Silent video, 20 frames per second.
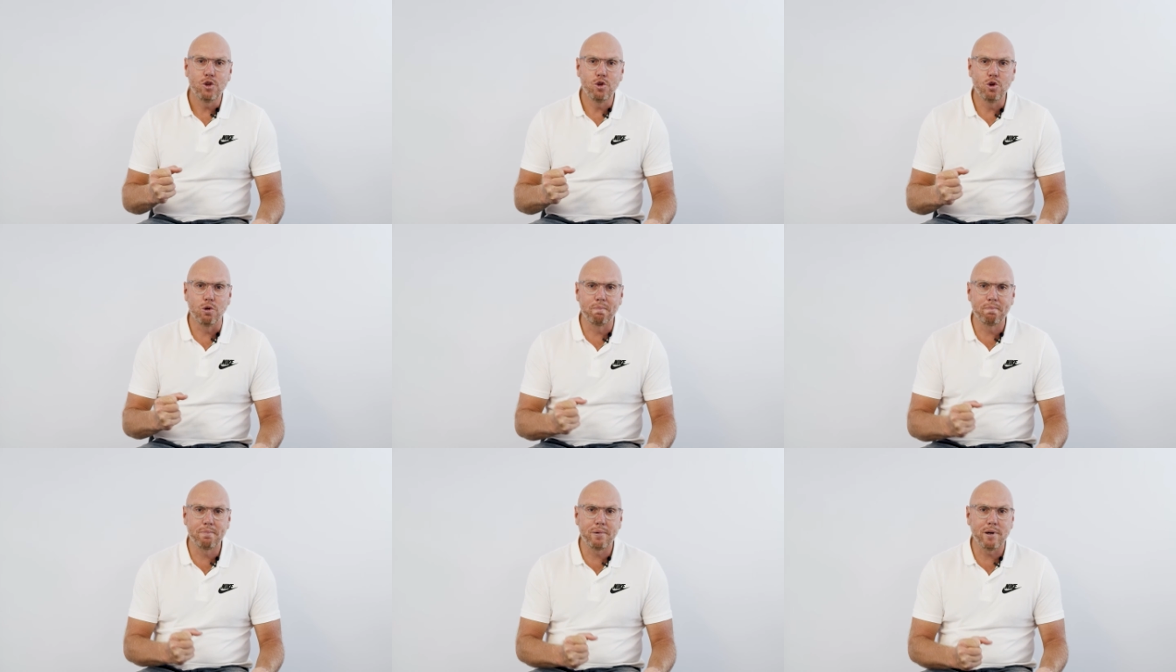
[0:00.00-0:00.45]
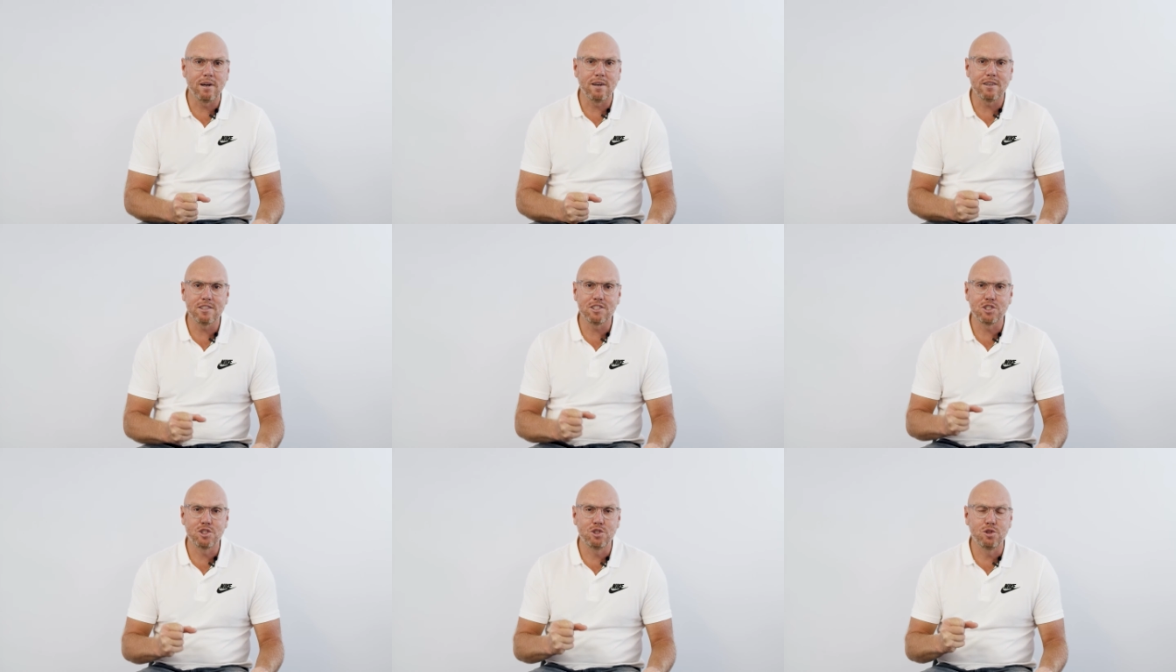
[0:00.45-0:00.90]
your
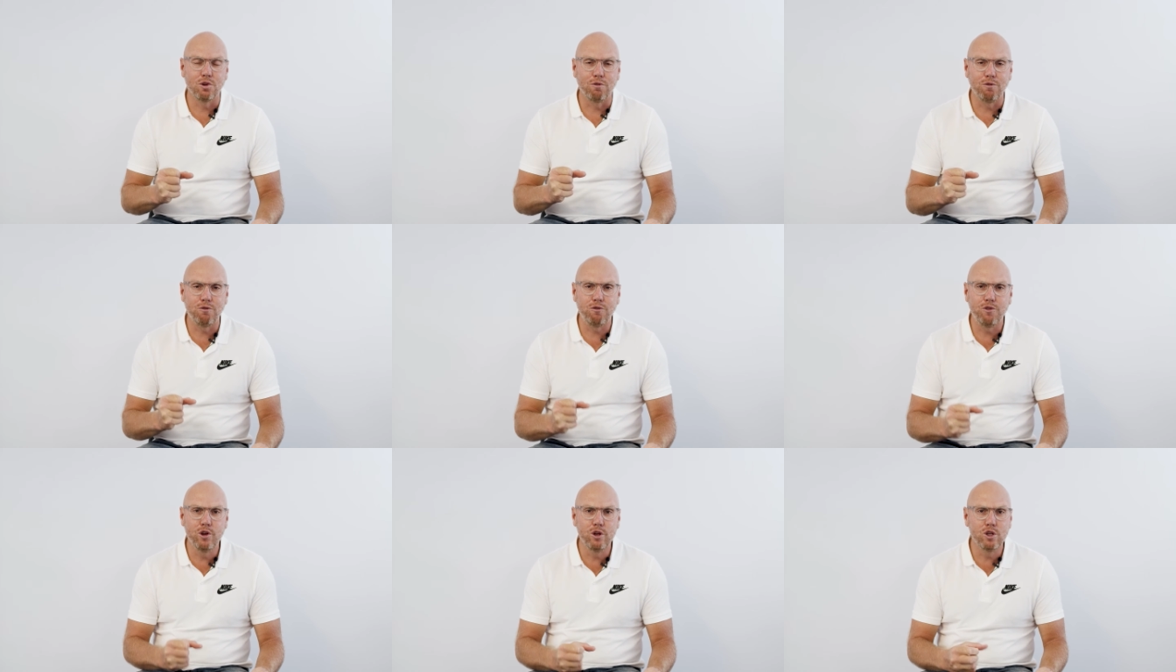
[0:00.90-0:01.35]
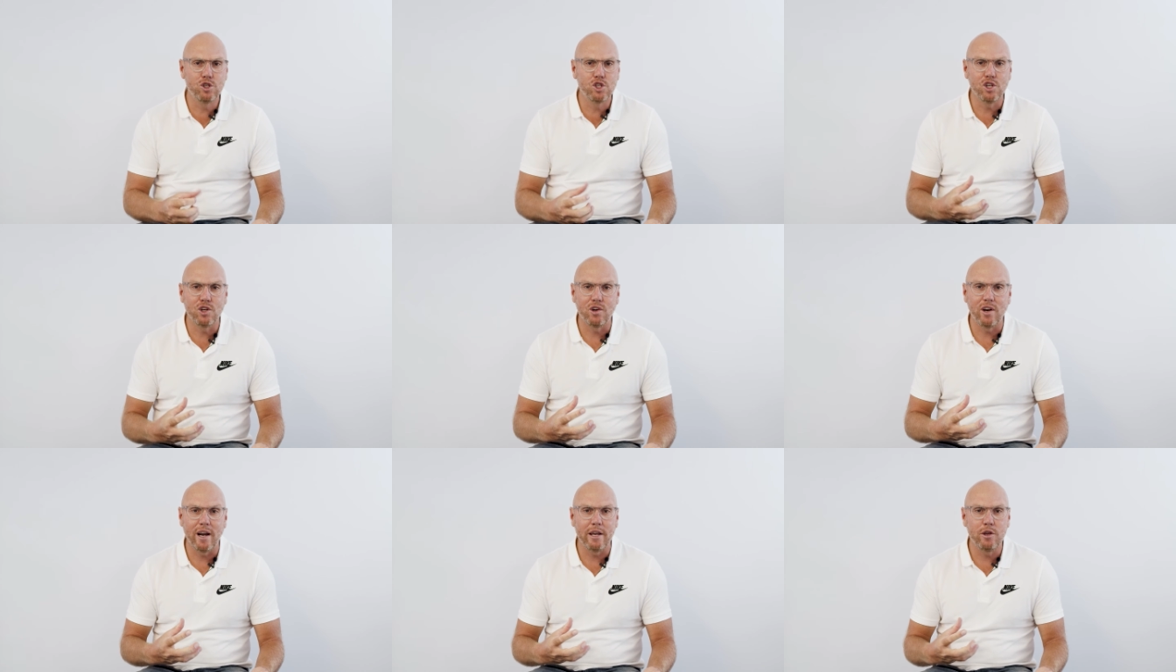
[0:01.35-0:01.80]
past, your
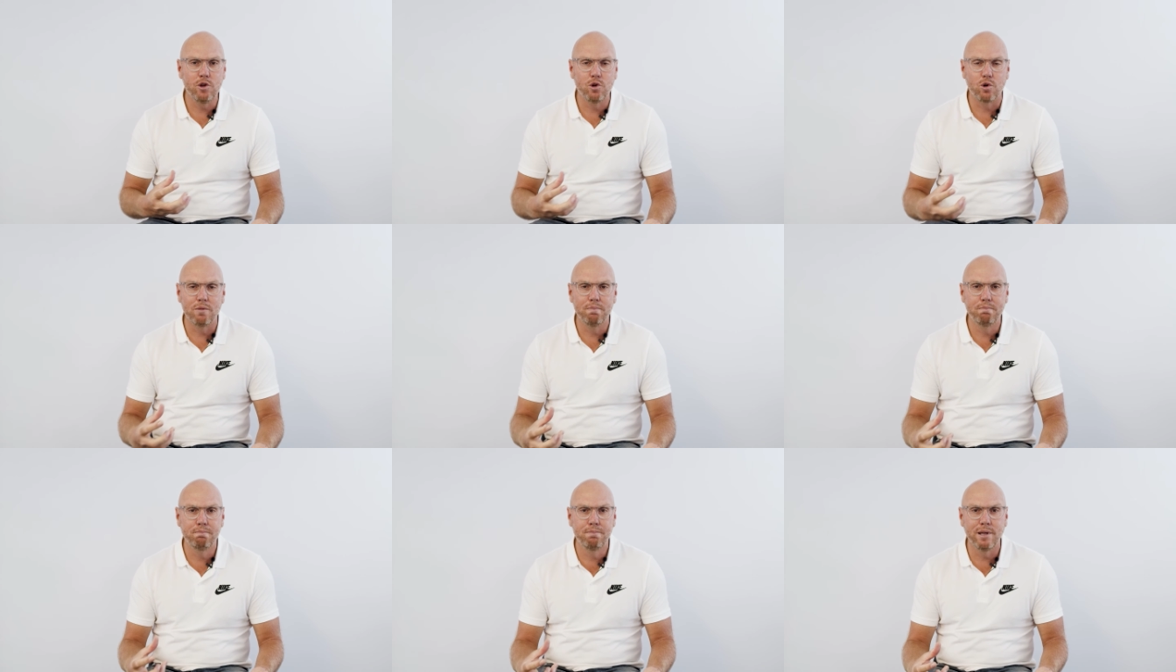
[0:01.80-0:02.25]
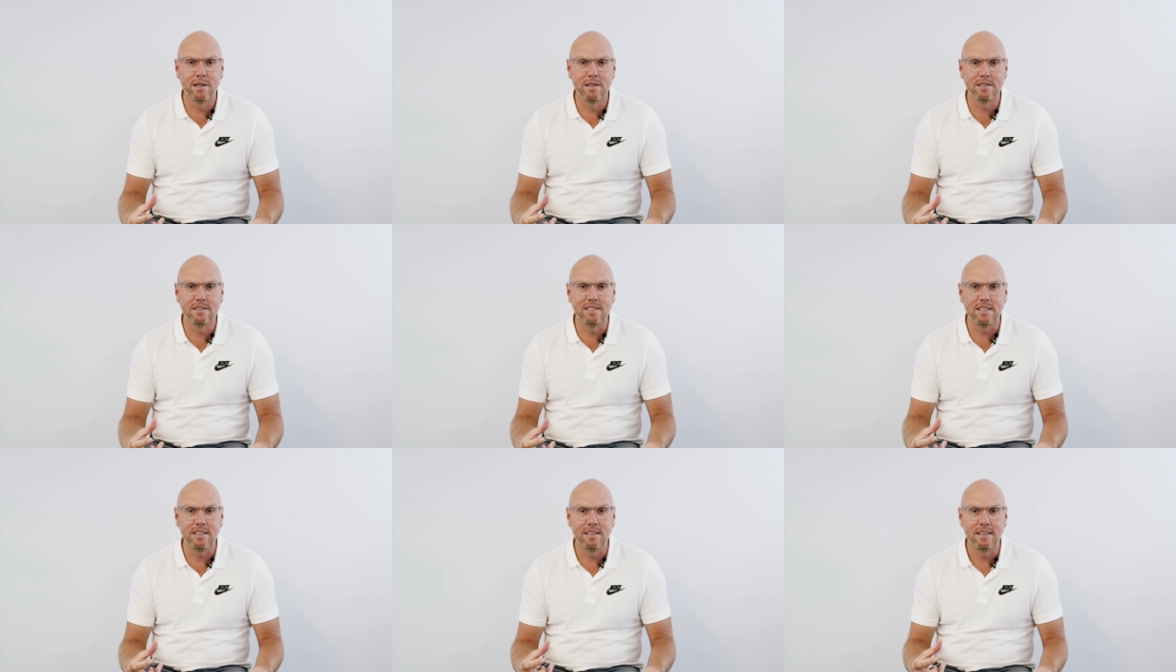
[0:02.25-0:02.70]
future, and your
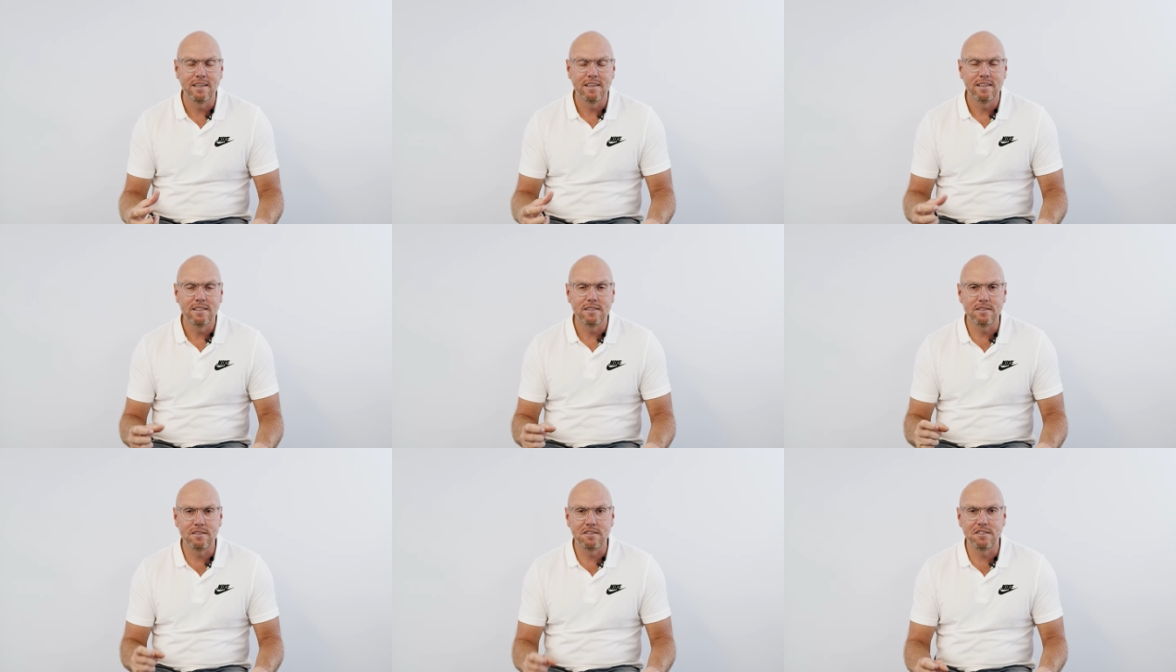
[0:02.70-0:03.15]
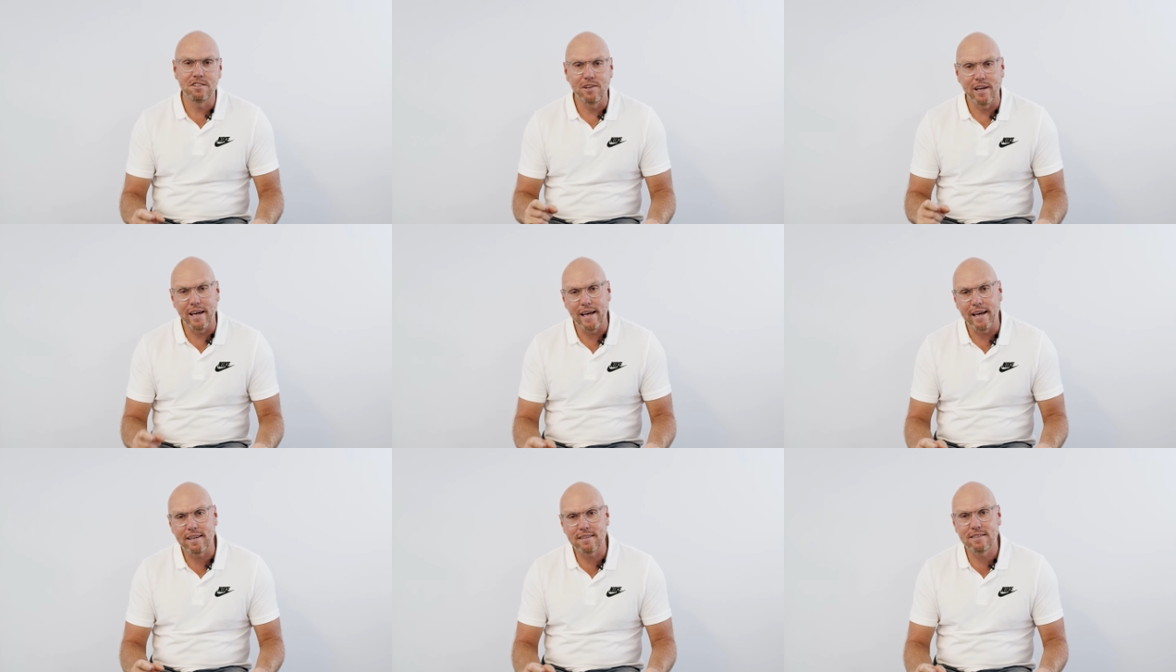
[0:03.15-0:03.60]
ability to
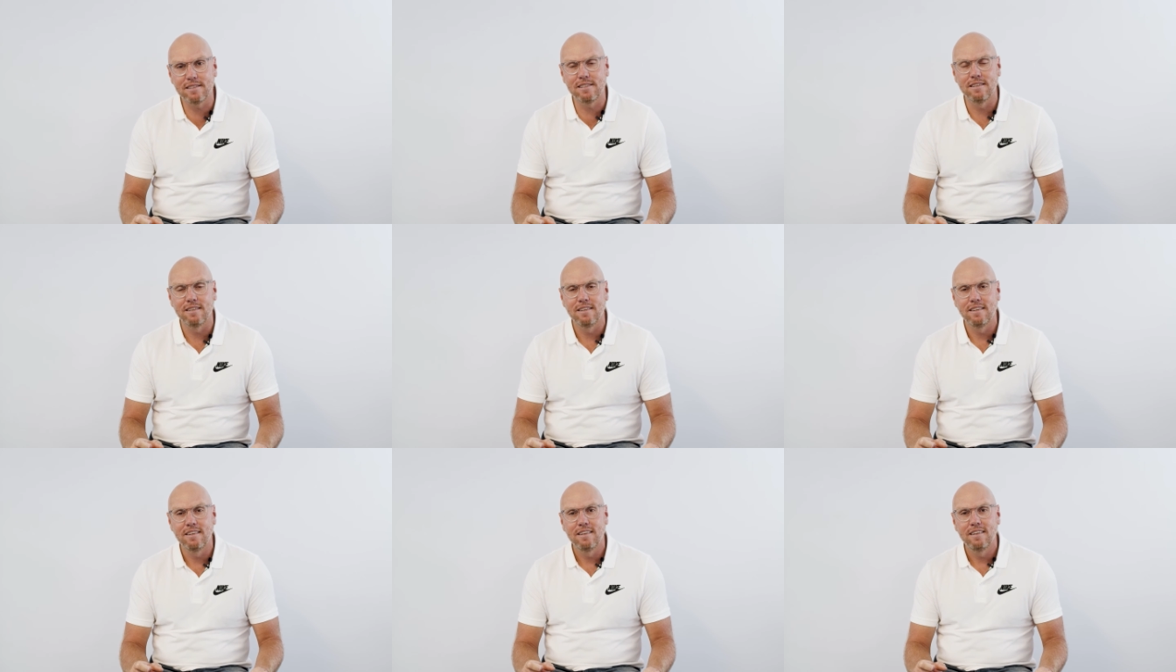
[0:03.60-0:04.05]
act?